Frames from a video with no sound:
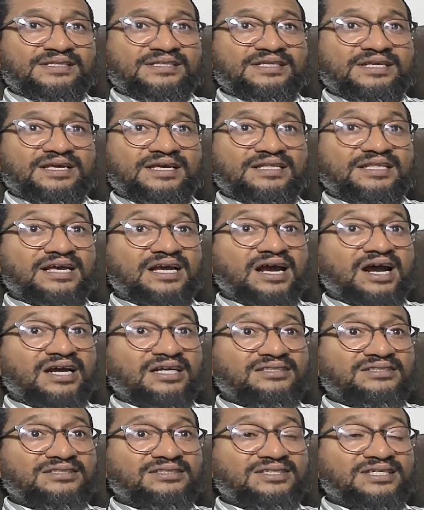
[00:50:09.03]

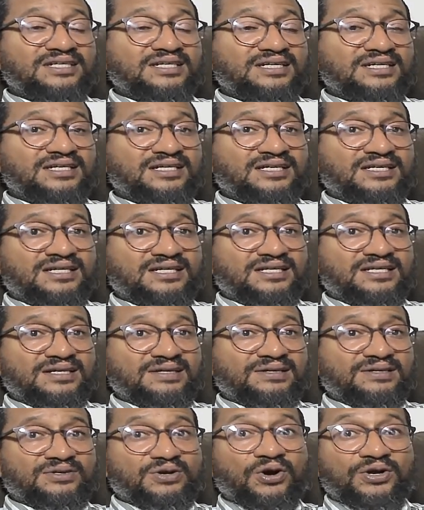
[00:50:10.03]
Descartes
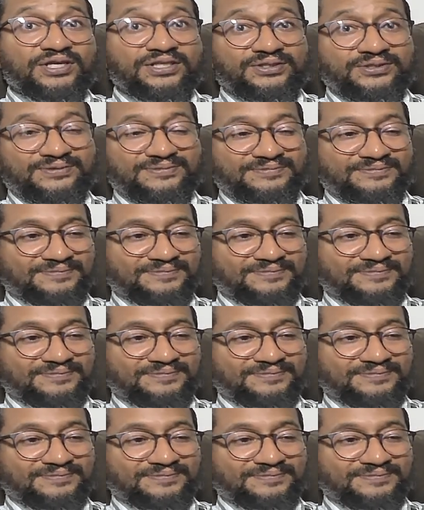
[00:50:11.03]
Cogito.